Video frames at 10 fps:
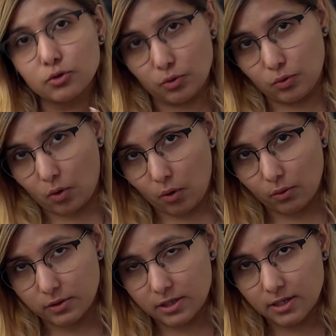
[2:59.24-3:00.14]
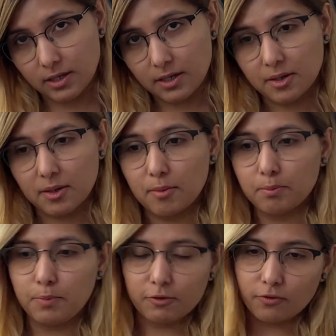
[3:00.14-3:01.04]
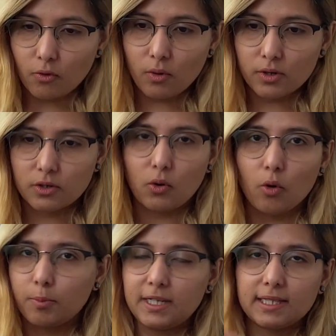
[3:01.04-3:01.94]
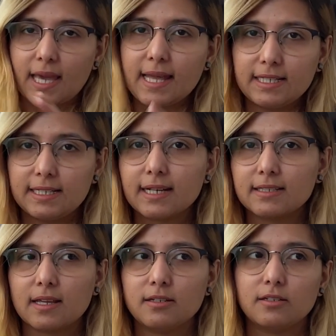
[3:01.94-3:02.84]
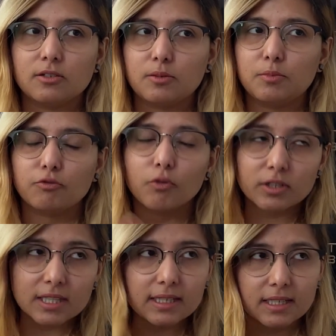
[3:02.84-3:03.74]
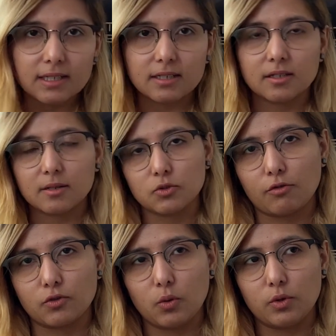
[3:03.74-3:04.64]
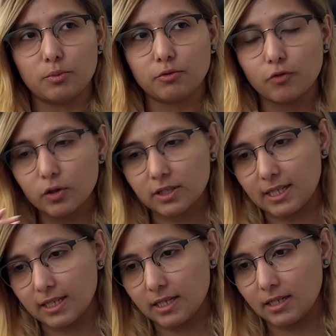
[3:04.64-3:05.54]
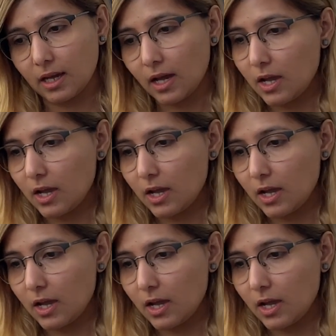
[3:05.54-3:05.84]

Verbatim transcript: to code before opening any text editor, before thinking in terms code, before thinking,